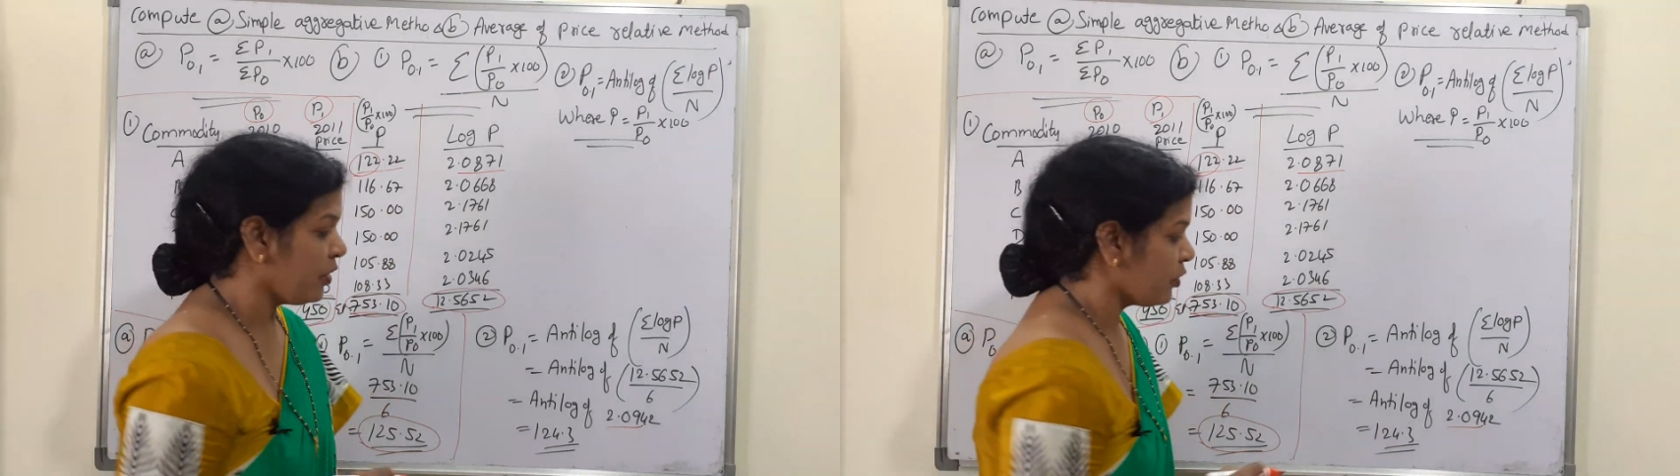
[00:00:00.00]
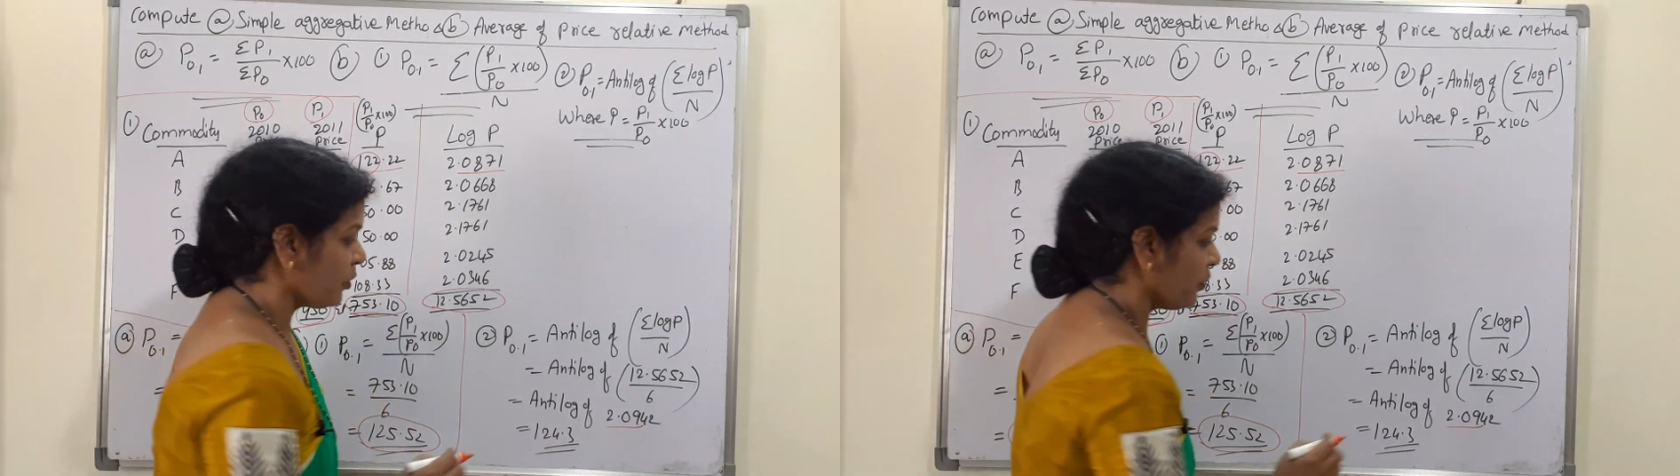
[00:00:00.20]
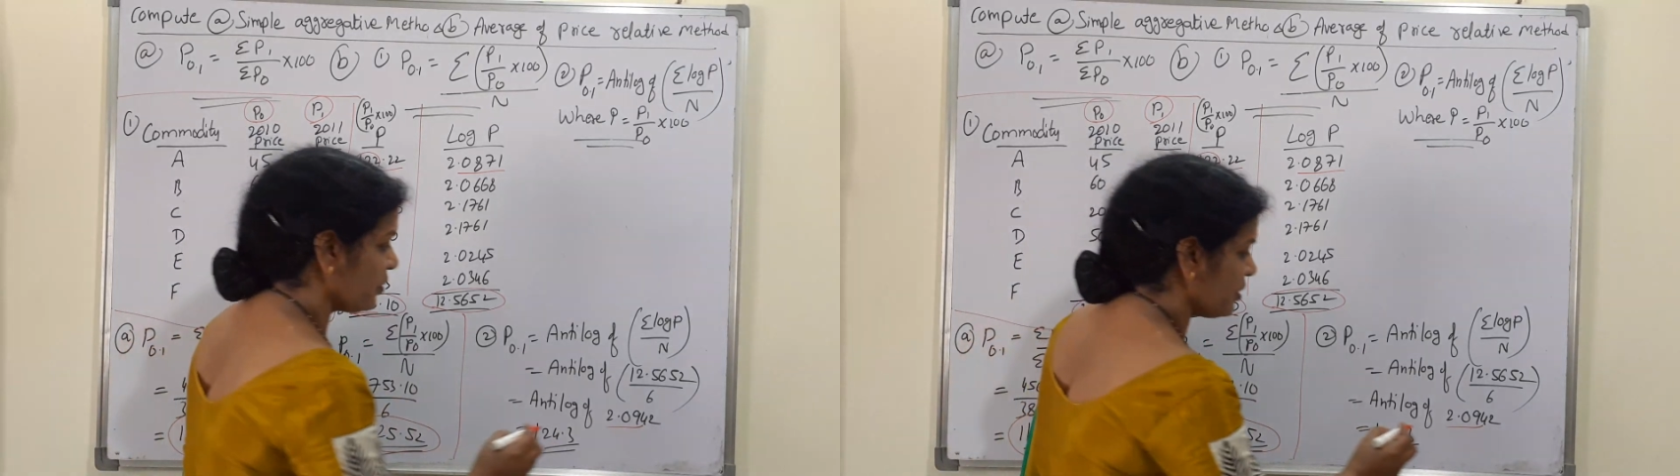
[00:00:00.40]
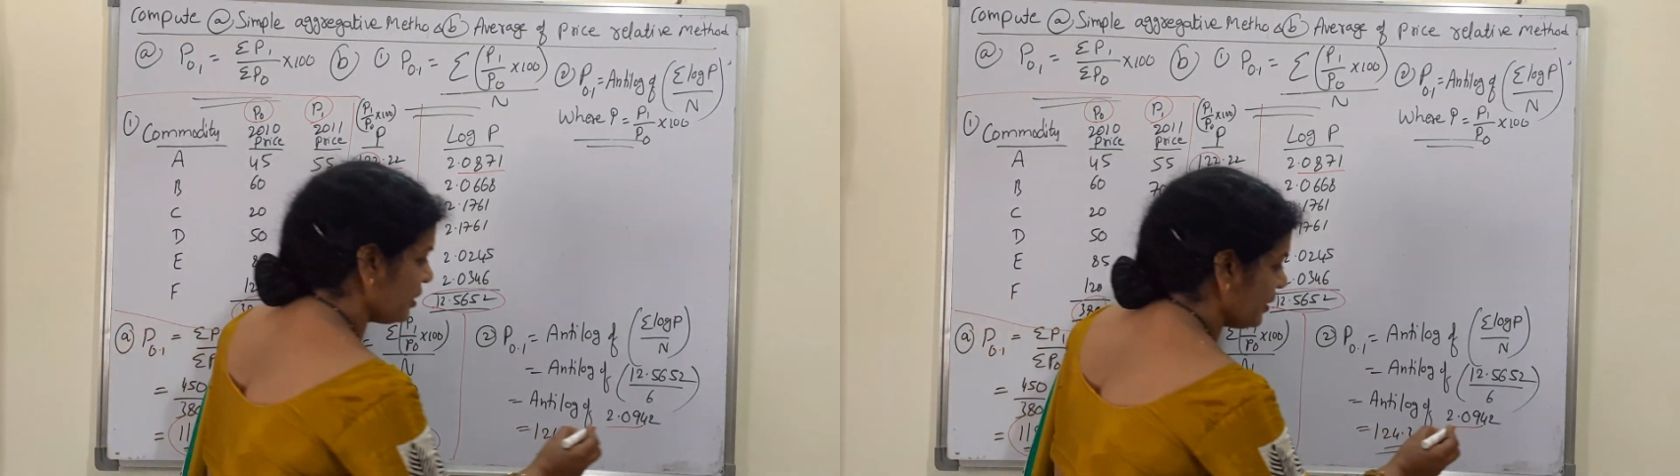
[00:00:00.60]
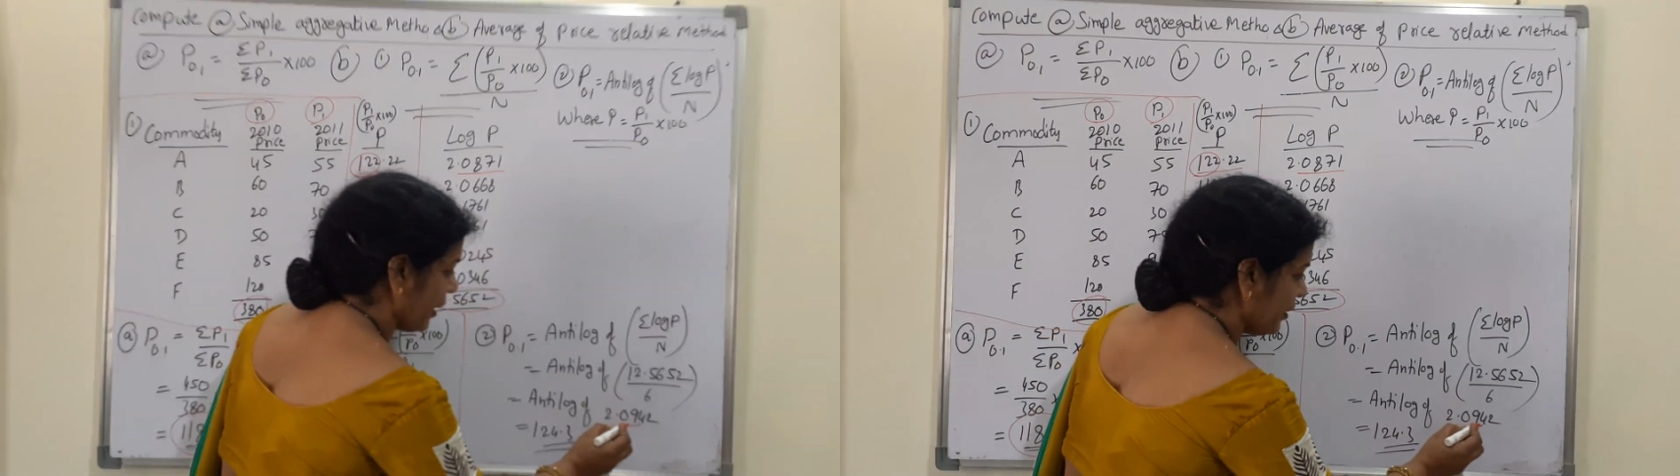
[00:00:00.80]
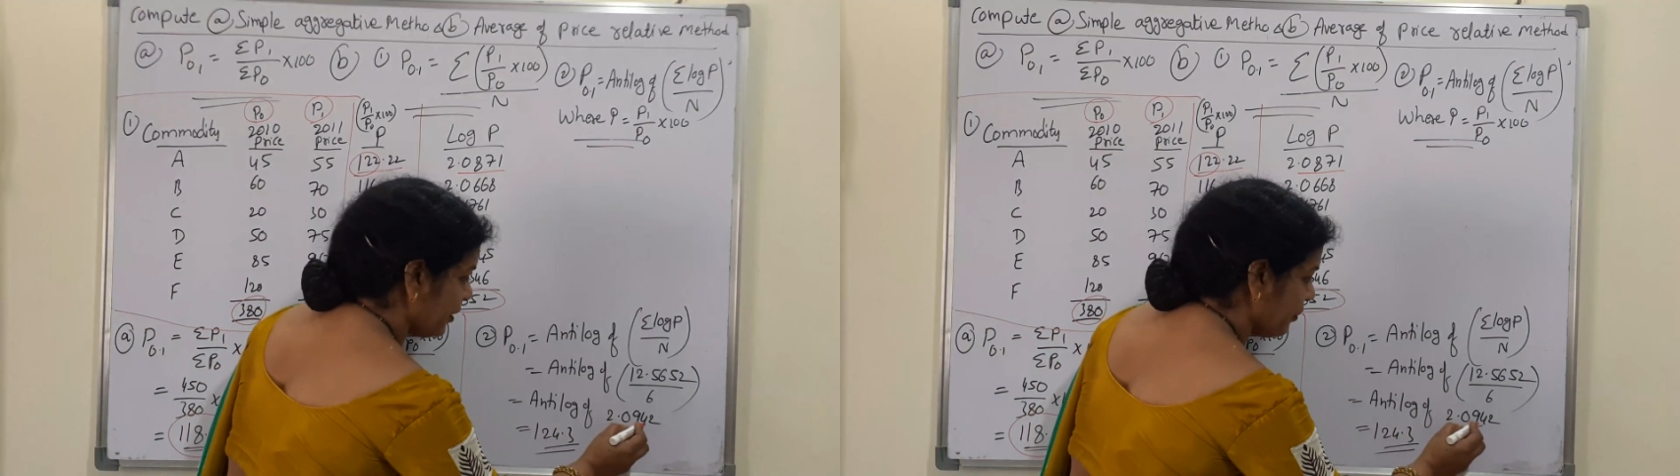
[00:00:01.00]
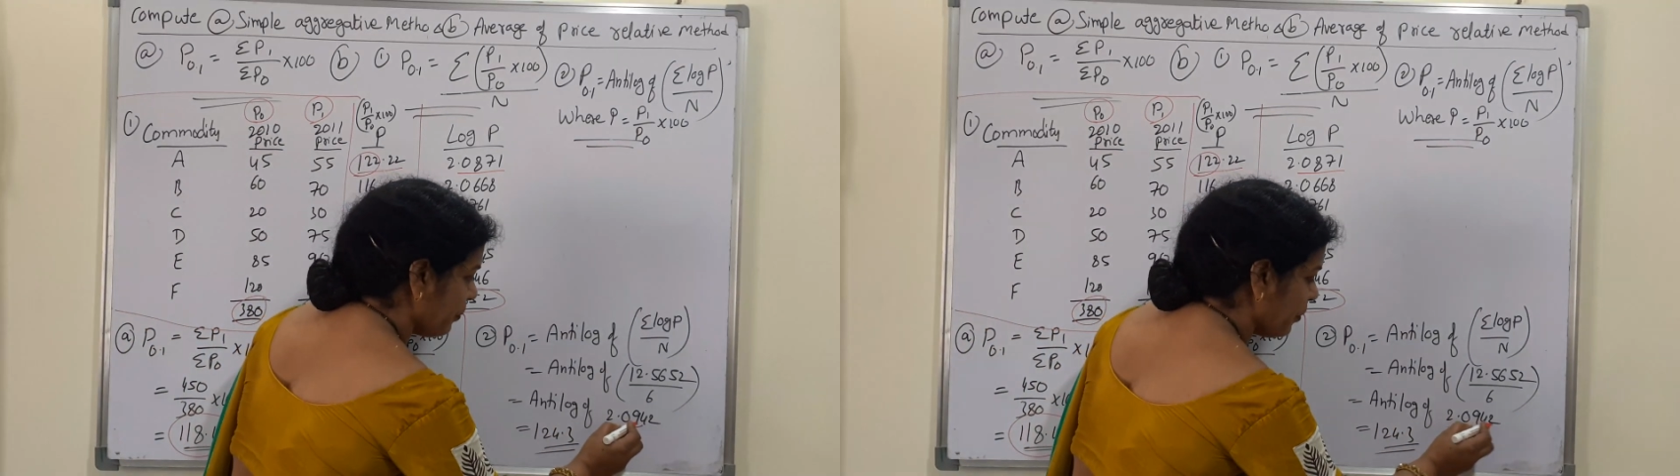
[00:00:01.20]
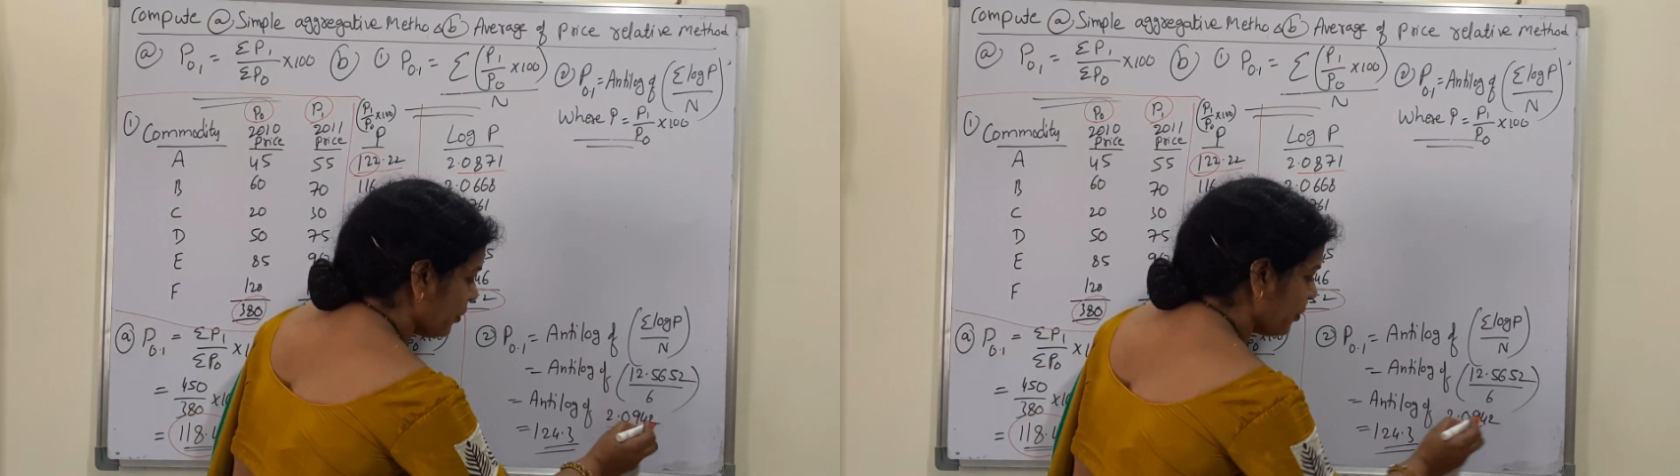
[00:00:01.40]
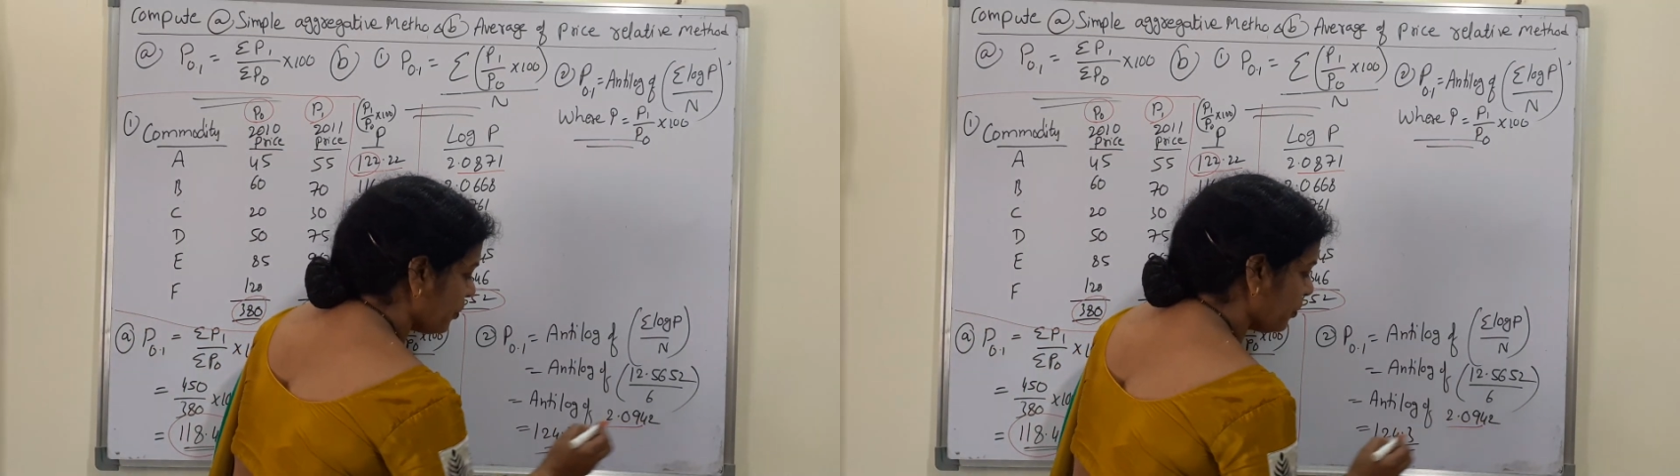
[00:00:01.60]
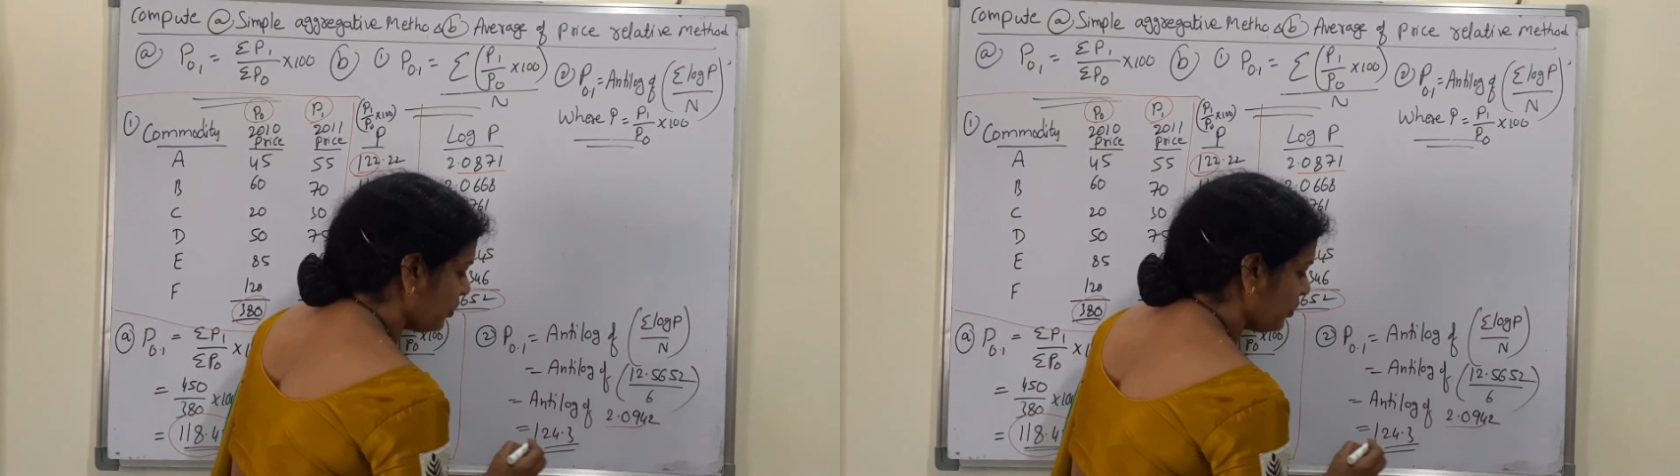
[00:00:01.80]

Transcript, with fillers: So, if you see 94.2,